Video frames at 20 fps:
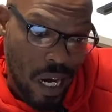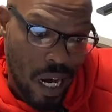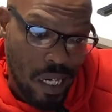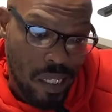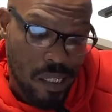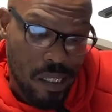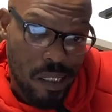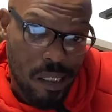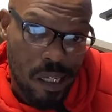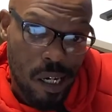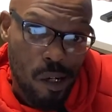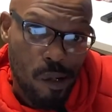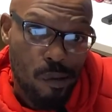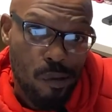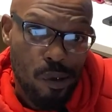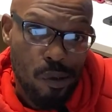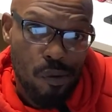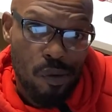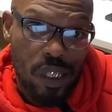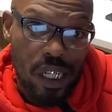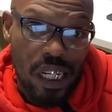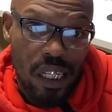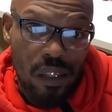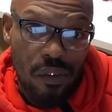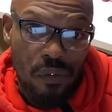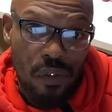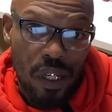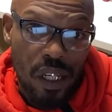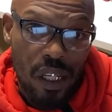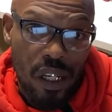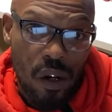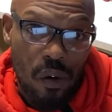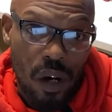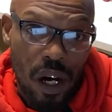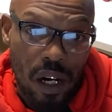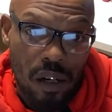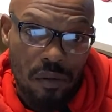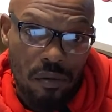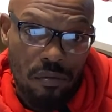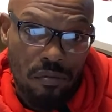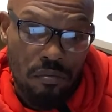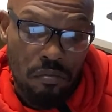I just told you. Check the video out.